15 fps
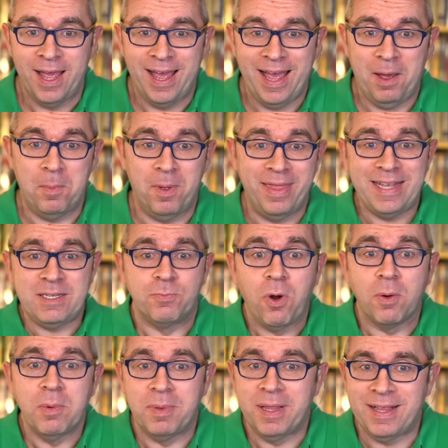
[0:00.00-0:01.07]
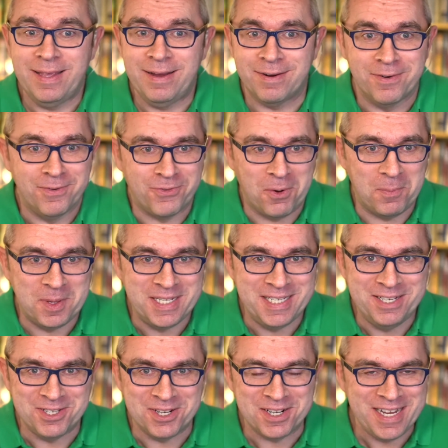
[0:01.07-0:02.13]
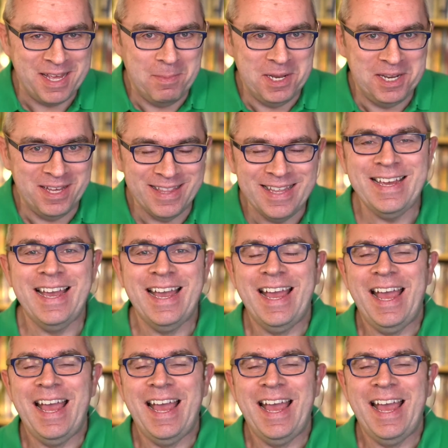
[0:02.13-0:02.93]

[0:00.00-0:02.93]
That's probably clear from the t-shirt immediately.